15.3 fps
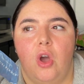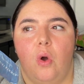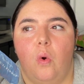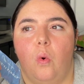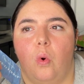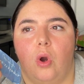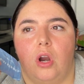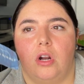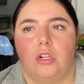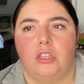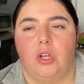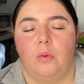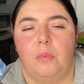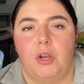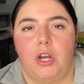or
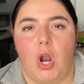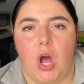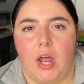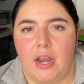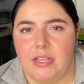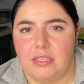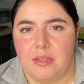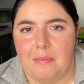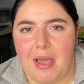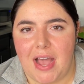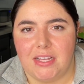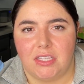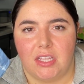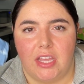they'll put it on as a mask